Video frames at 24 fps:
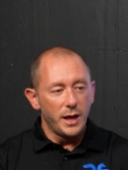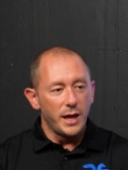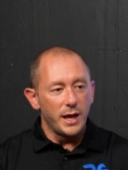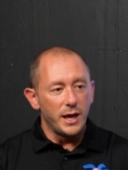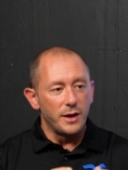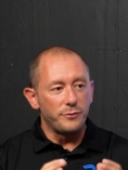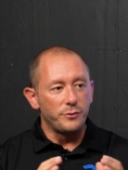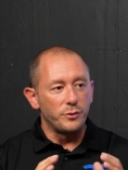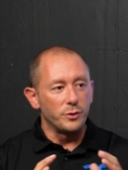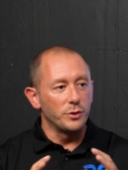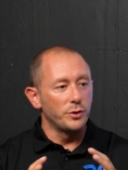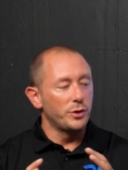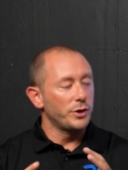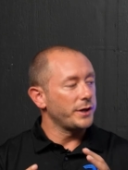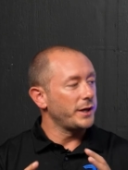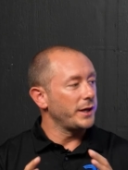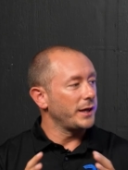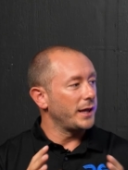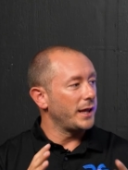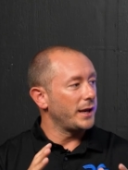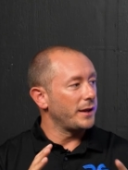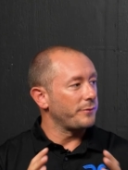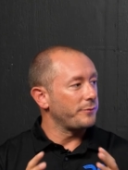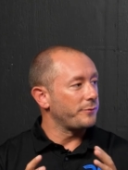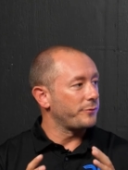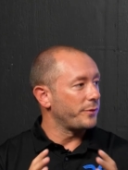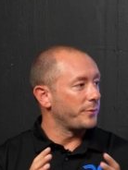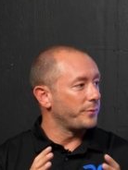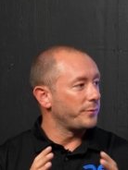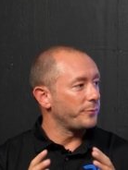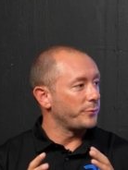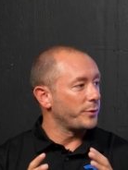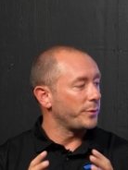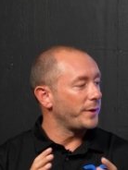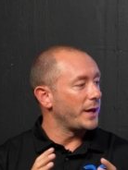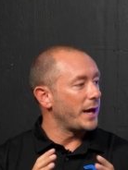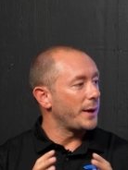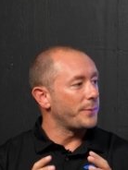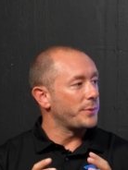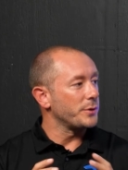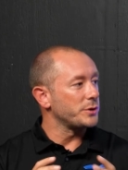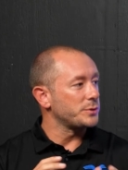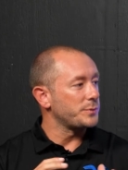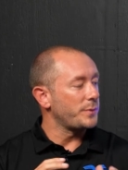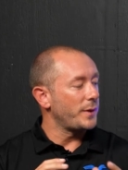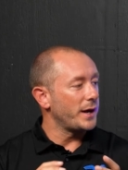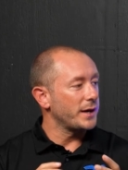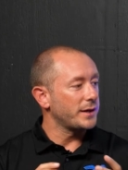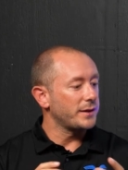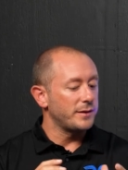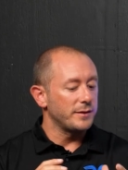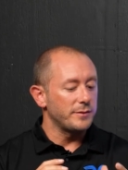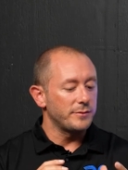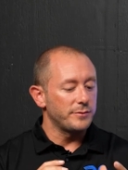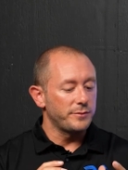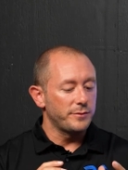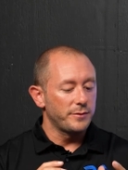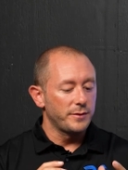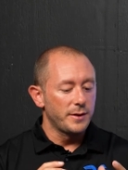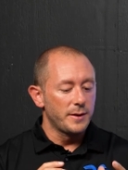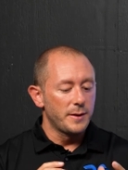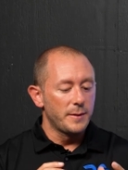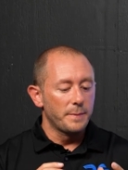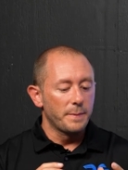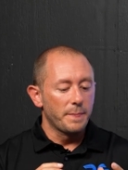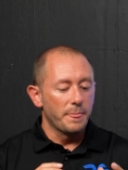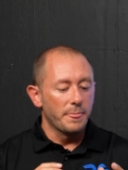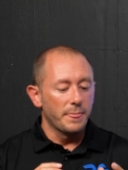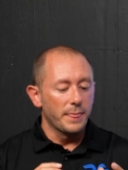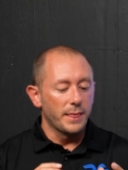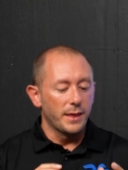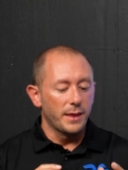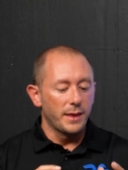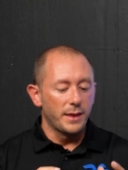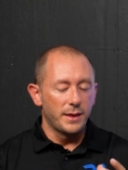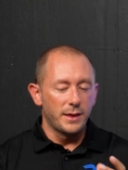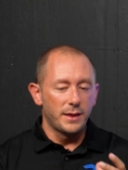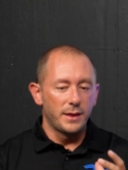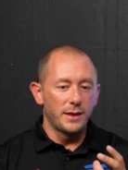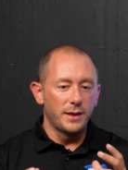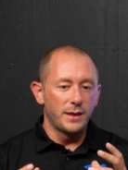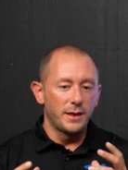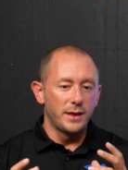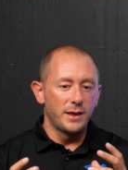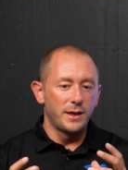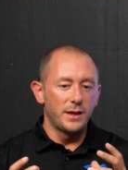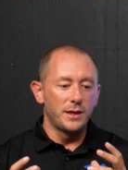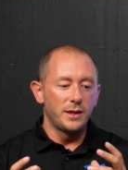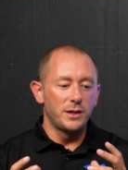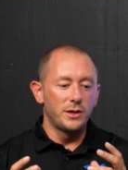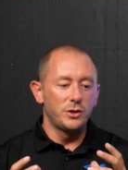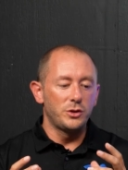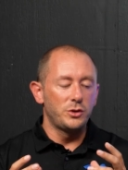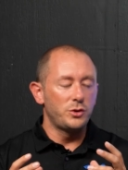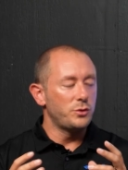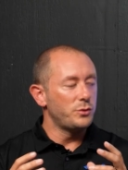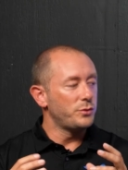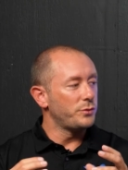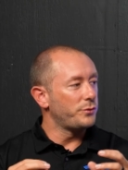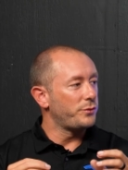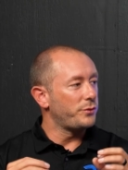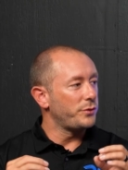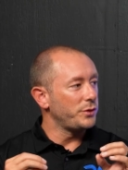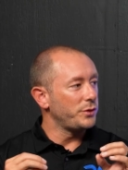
if you're looking at it from that perspective, you've